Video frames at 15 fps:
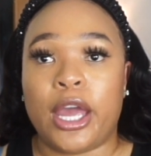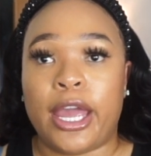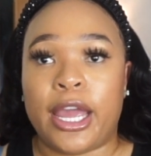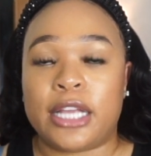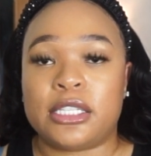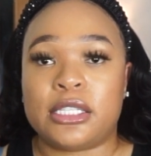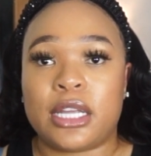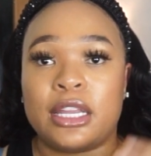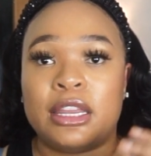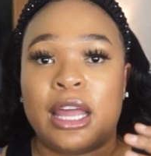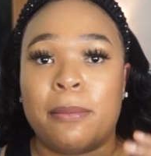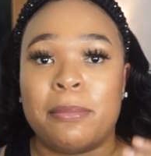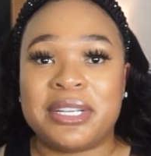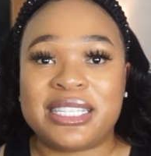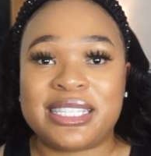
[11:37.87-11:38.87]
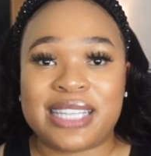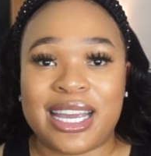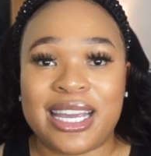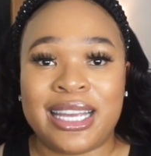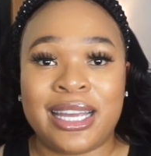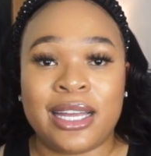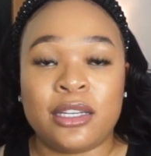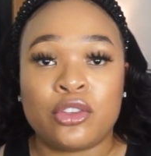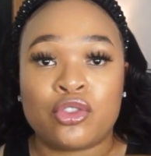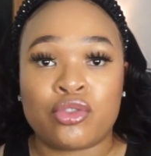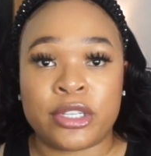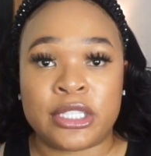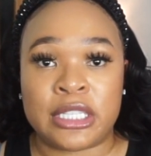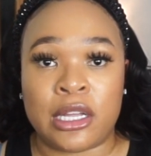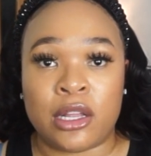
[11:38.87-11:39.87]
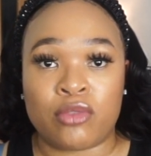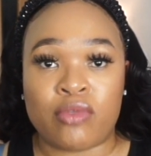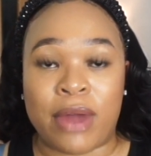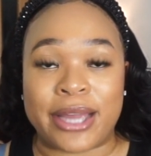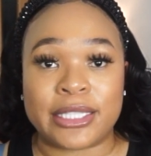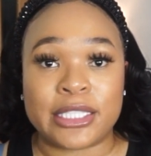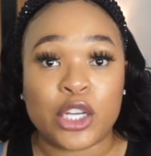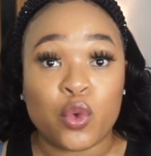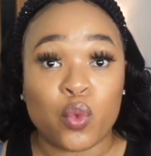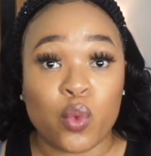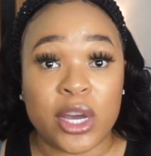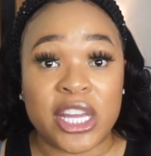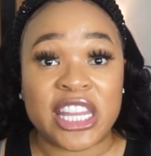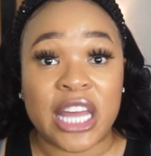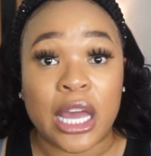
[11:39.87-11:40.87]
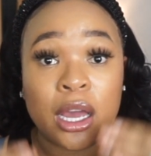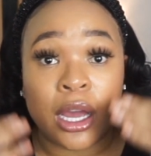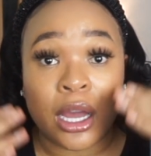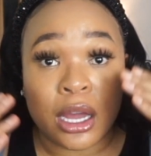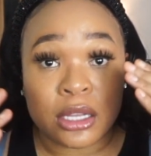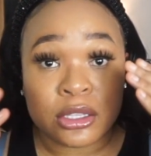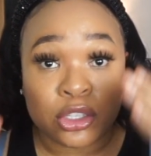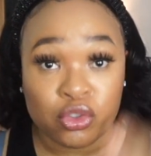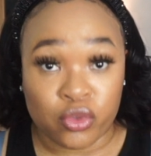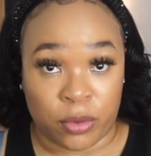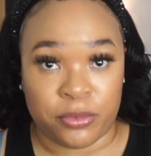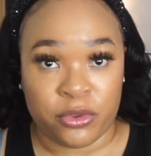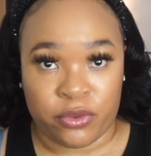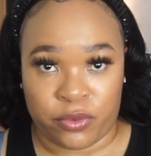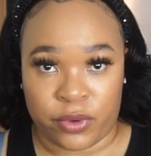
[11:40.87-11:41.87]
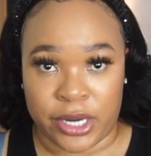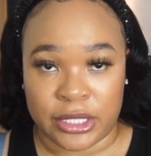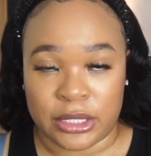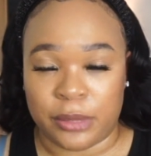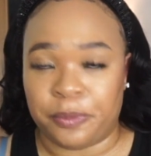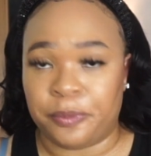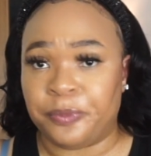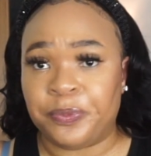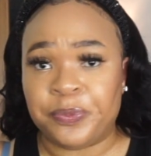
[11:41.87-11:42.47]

is they mistaken critical writing with descriptive writing.